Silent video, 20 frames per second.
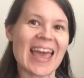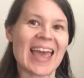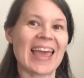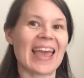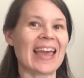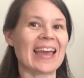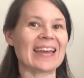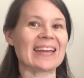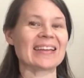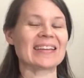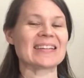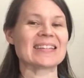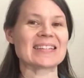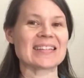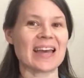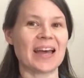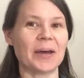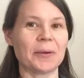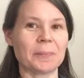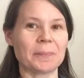and
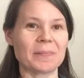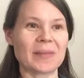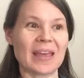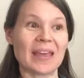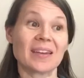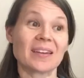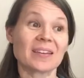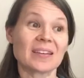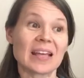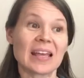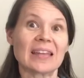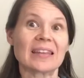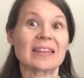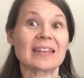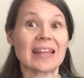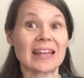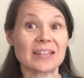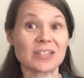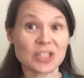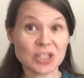it
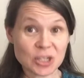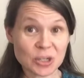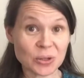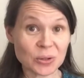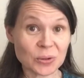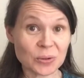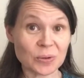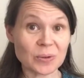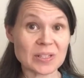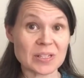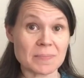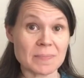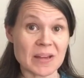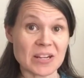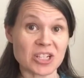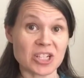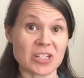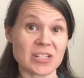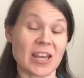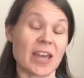led to
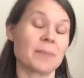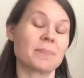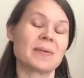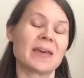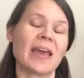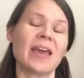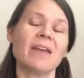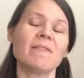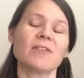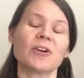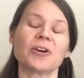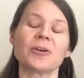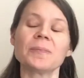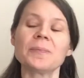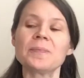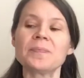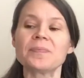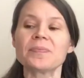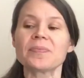dementia type behavior.